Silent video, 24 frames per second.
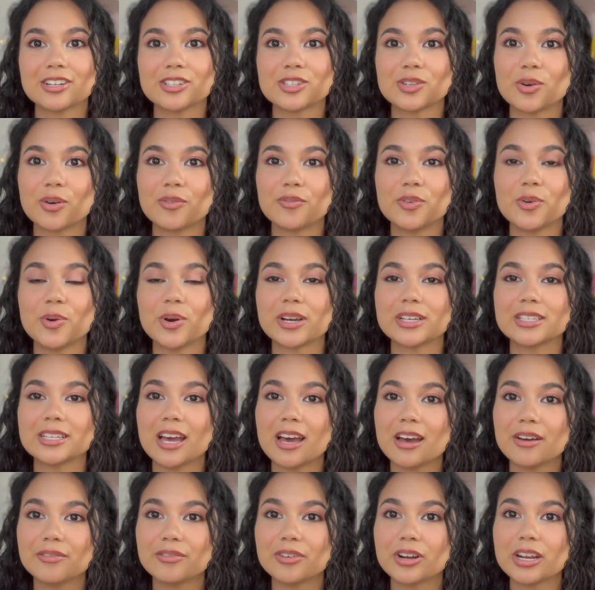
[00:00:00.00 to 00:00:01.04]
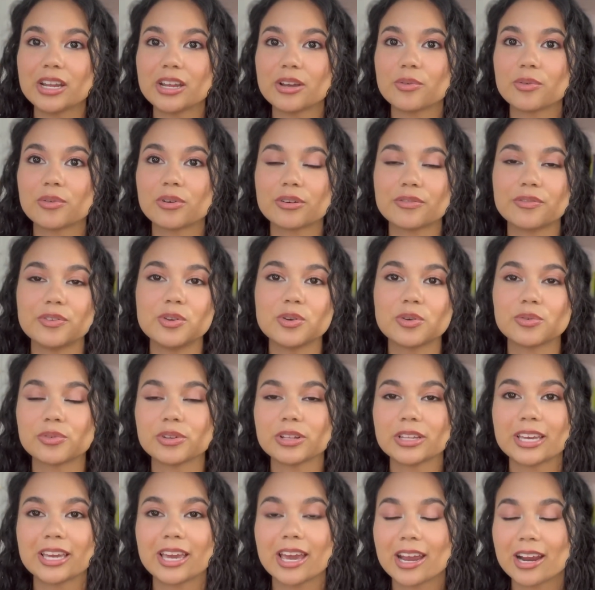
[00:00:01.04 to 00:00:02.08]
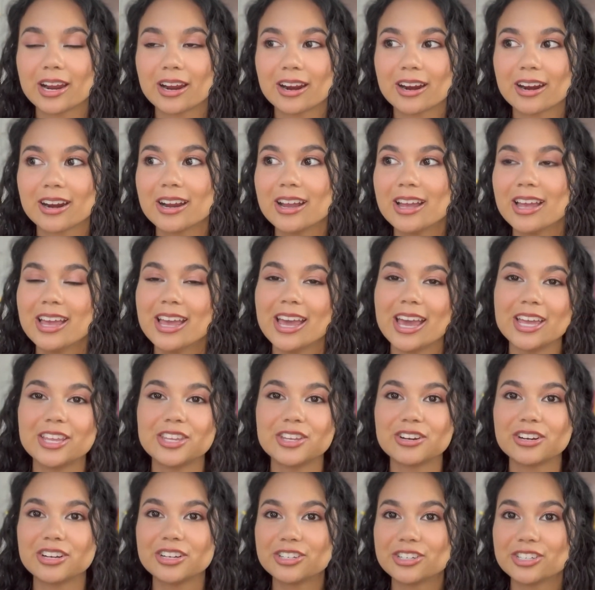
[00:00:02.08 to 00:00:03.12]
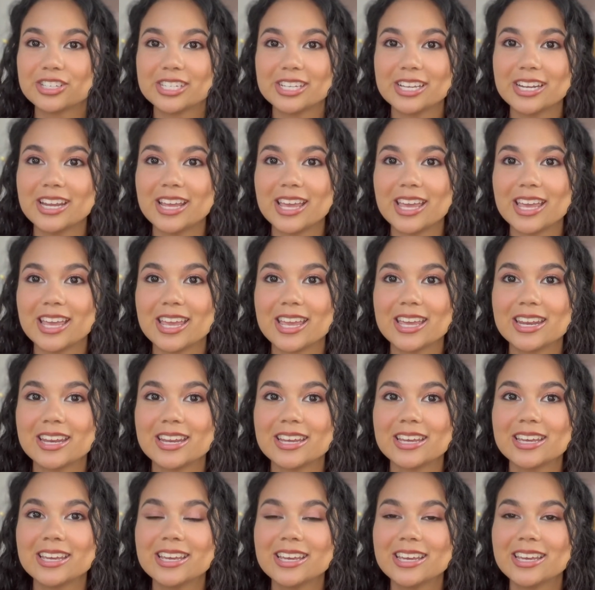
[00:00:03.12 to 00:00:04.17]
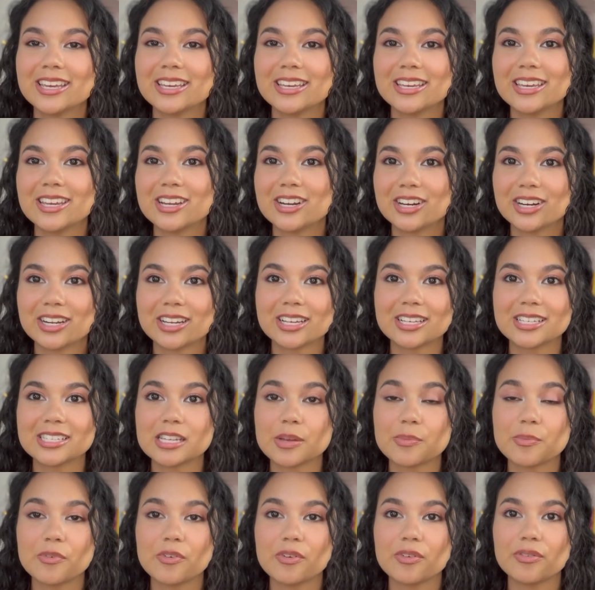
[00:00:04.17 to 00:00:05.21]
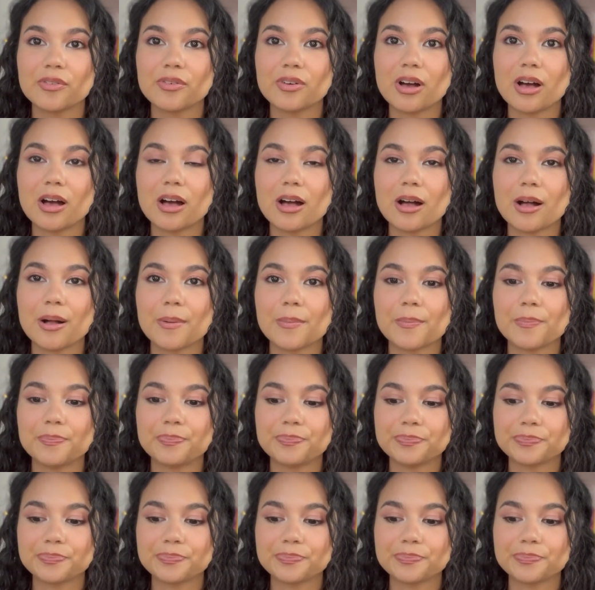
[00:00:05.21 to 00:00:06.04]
So if you guys have read it, or if you don't really care and you're interested in hearing some of